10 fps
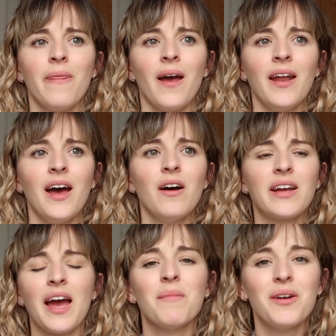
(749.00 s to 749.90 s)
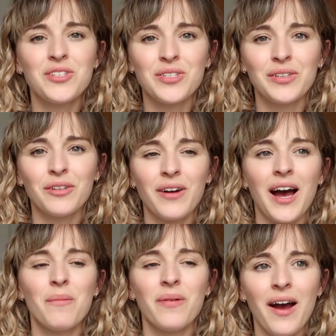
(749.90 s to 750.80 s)
now get emotional of
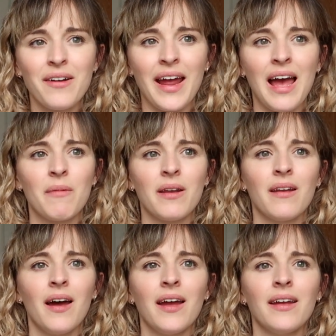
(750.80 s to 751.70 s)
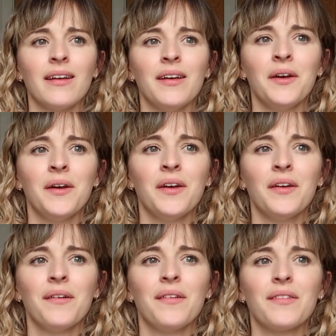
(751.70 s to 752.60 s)
how proud I am, and I
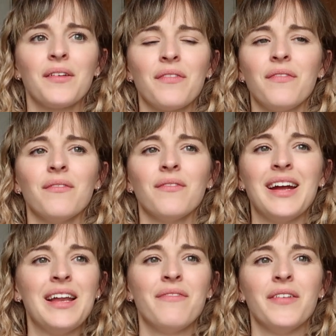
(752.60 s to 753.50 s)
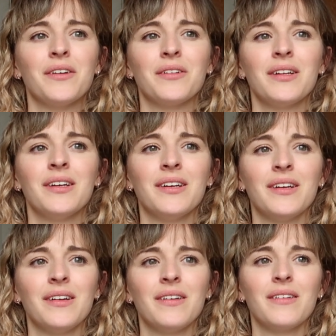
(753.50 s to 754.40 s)
sort of really feel
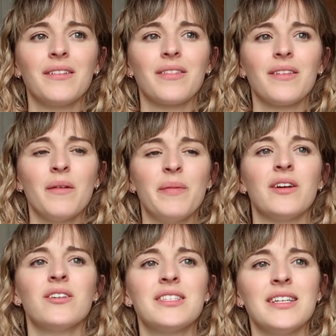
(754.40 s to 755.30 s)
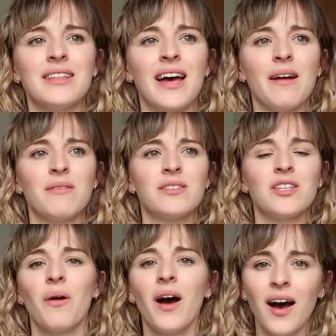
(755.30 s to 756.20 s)
a bit gutted that I was
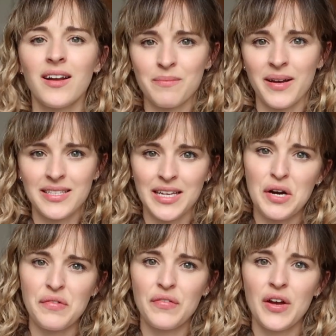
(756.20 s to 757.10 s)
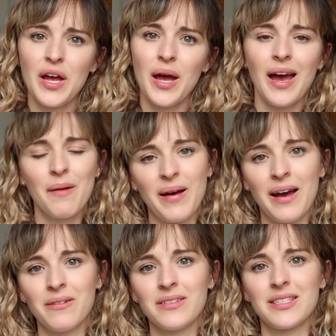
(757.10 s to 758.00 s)
so hard on myself
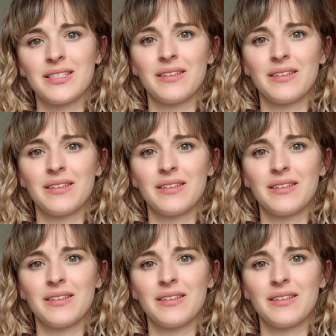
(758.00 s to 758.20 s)
about